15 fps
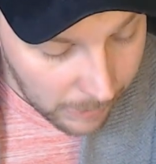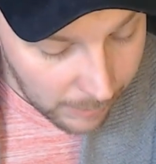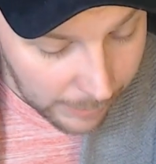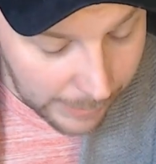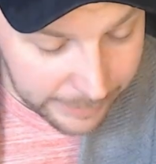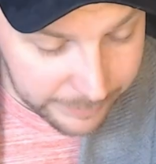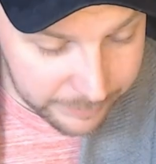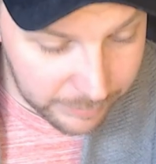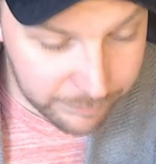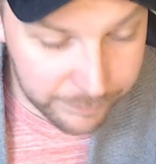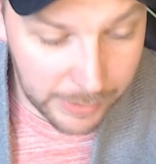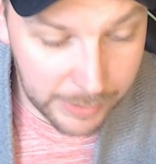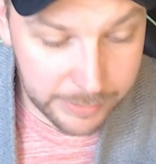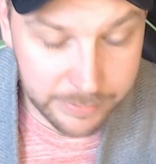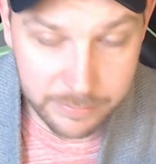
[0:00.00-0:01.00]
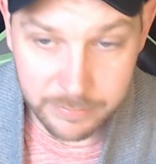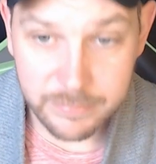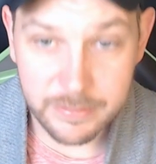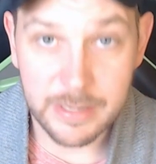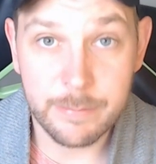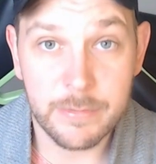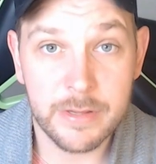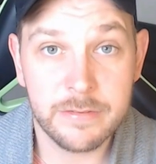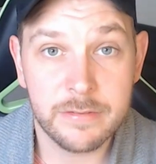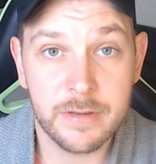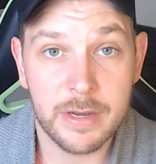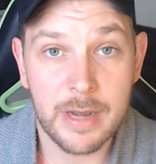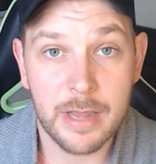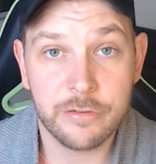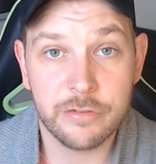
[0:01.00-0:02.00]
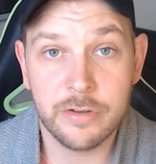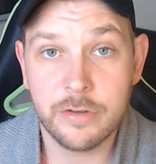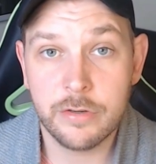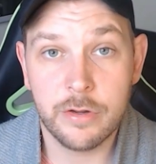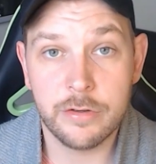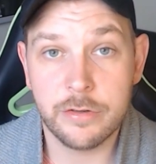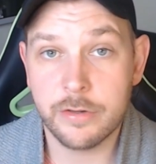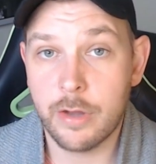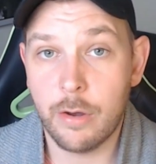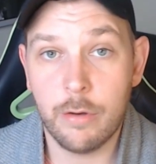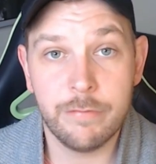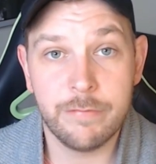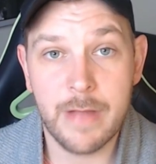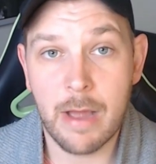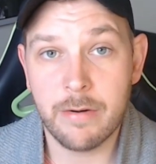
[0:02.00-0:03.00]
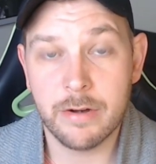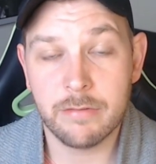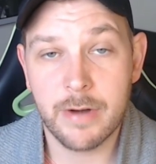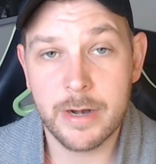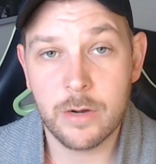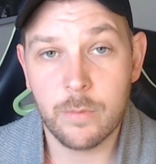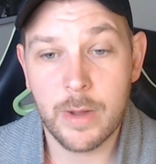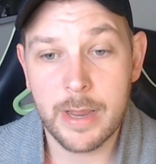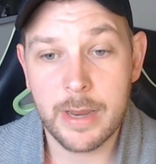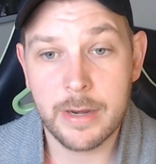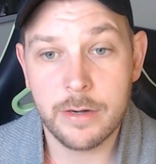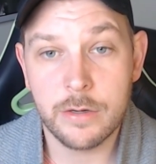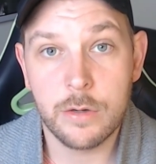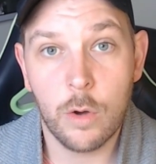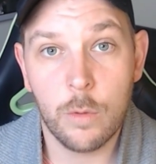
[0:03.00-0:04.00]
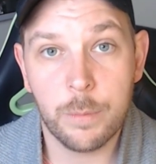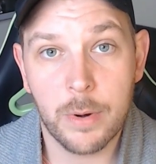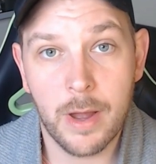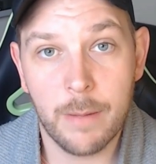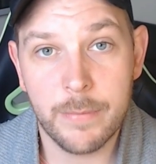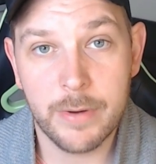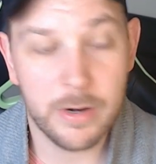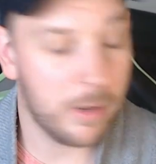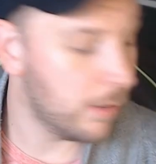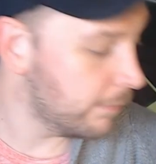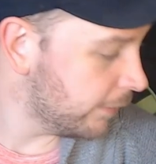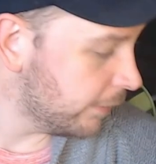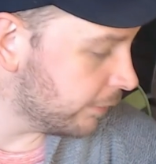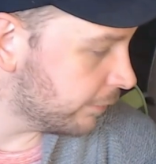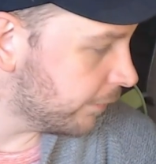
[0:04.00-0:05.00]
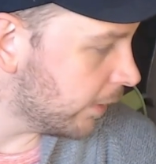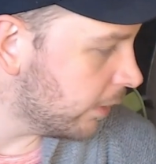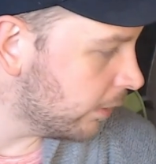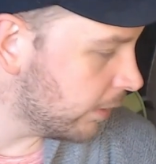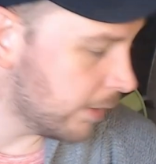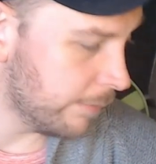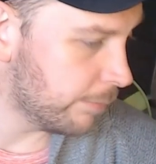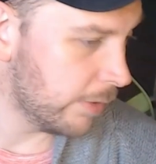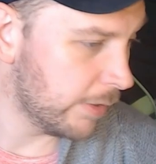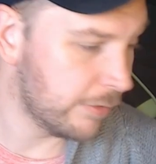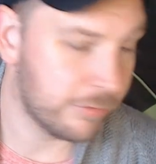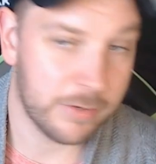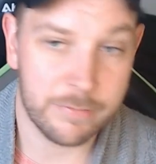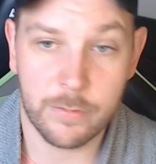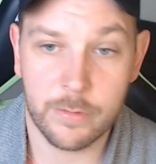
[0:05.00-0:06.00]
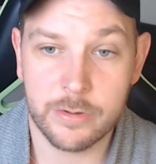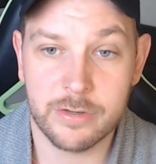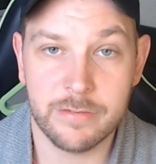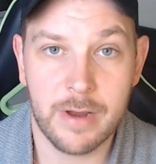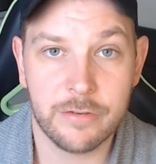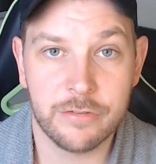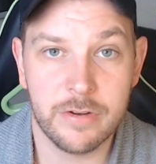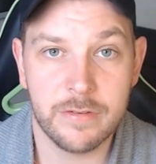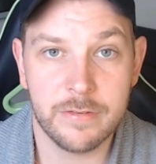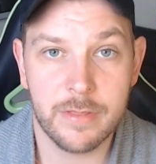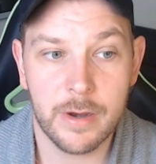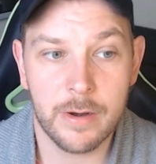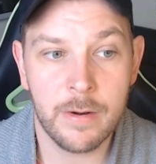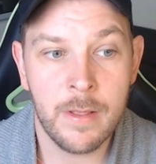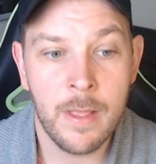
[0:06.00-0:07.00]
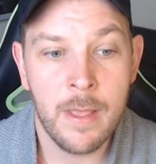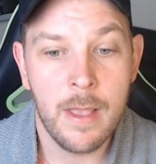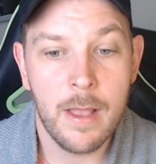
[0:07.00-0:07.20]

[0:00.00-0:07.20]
I did find seamless connection, good to go, found it right away, no problem at all if you just follow along pretty straightforward directions there.